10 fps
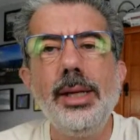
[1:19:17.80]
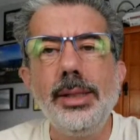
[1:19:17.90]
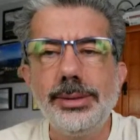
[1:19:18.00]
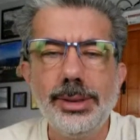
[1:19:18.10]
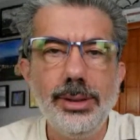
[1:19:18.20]

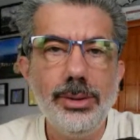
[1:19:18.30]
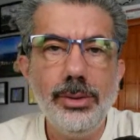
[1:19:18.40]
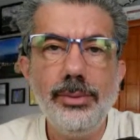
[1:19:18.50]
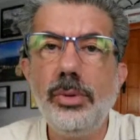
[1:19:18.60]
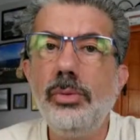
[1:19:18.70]
So
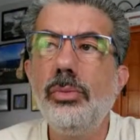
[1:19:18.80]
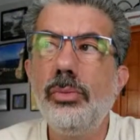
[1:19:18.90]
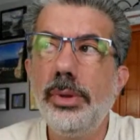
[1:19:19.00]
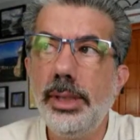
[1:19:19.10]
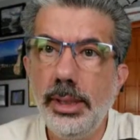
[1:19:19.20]
if you
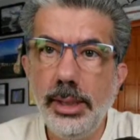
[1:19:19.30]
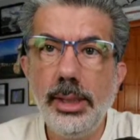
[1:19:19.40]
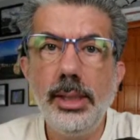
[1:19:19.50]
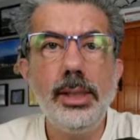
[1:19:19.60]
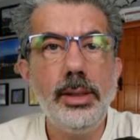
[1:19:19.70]

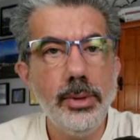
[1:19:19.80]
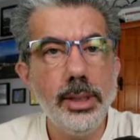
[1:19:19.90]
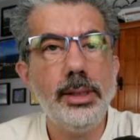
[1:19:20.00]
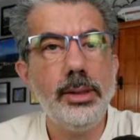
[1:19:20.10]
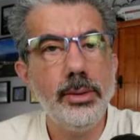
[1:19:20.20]
really
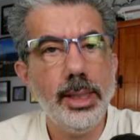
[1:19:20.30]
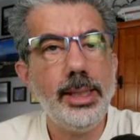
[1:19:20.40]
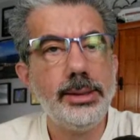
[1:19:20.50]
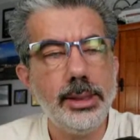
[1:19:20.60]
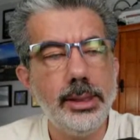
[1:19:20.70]
want to do
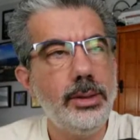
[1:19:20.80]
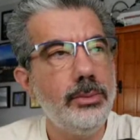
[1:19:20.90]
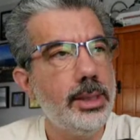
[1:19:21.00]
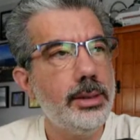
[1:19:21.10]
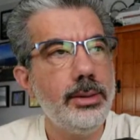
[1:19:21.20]
Alaska and
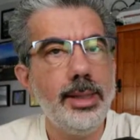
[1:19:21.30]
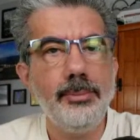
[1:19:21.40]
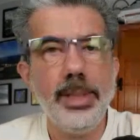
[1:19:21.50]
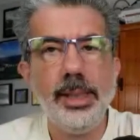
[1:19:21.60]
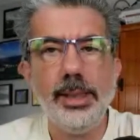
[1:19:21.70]
you want to do
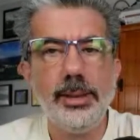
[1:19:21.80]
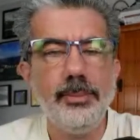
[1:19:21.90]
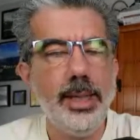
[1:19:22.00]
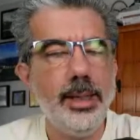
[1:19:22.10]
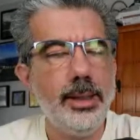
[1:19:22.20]
that bucket list,
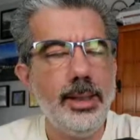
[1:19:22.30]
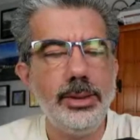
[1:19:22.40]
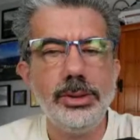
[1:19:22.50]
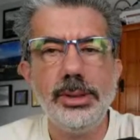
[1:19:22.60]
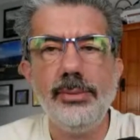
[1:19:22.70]
man,
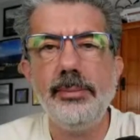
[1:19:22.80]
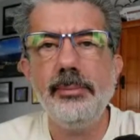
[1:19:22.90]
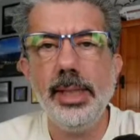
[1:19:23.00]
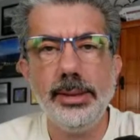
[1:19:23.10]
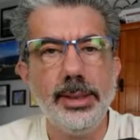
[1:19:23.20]
get yourself a
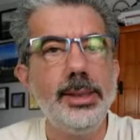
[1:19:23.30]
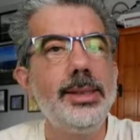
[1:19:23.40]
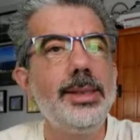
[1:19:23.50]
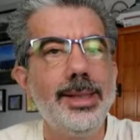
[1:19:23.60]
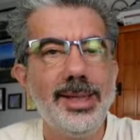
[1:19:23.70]
month
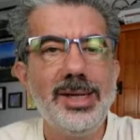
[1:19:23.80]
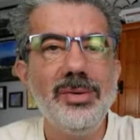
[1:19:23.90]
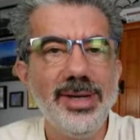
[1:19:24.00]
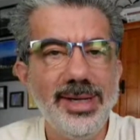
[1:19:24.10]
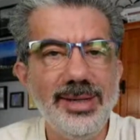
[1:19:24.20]
and go
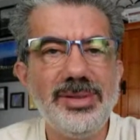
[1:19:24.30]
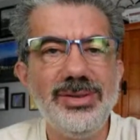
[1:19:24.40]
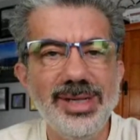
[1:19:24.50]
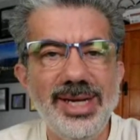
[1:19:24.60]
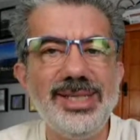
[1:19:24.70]
on up to
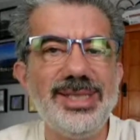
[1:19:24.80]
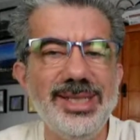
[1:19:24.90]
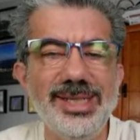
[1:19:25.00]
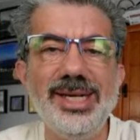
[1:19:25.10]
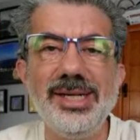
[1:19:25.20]
Alaska
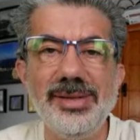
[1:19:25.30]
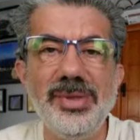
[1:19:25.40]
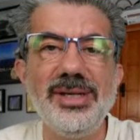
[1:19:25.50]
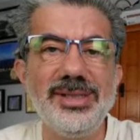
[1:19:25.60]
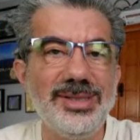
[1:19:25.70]
on Holland
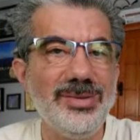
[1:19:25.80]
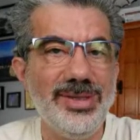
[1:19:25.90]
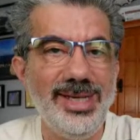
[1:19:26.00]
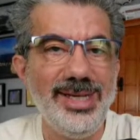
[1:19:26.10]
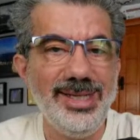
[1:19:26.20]
America's
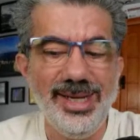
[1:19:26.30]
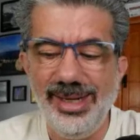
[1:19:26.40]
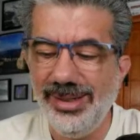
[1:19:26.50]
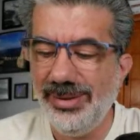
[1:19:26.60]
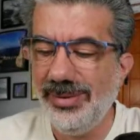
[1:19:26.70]

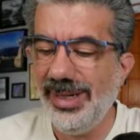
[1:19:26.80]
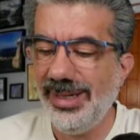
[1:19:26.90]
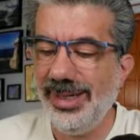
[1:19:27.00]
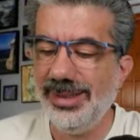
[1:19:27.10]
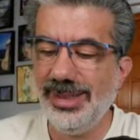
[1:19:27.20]
28-day. Oh my
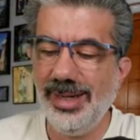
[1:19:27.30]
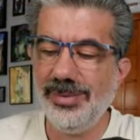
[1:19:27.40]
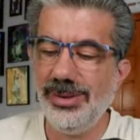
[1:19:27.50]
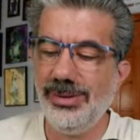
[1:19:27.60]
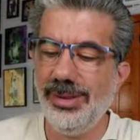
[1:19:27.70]
God, it's
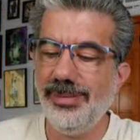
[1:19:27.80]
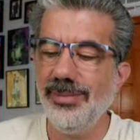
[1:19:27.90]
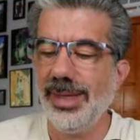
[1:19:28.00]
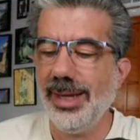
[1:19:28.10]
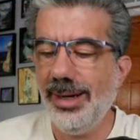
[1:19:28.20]
absolutely
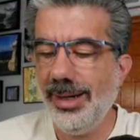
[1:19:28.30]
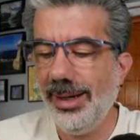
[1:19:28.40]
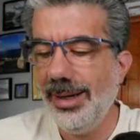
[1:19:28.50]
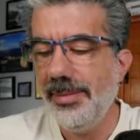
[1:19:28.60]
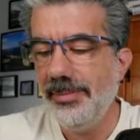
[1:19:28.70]

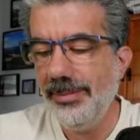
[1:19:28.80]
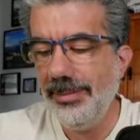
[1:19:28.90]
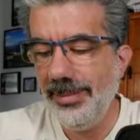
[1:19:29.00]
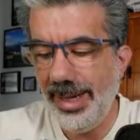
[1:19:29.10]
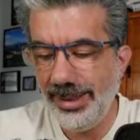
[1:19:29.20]

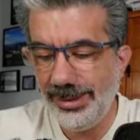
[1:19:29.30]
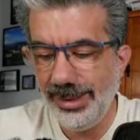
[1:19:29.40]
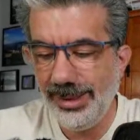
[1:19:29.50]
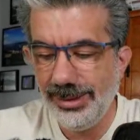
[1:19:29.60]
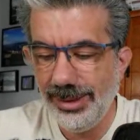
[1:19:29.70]

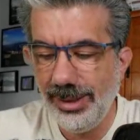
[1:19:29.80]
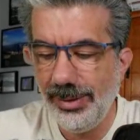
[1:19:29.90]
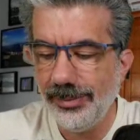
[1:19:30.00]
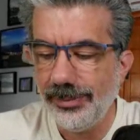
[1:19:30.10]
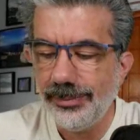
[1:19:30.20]
amazing. So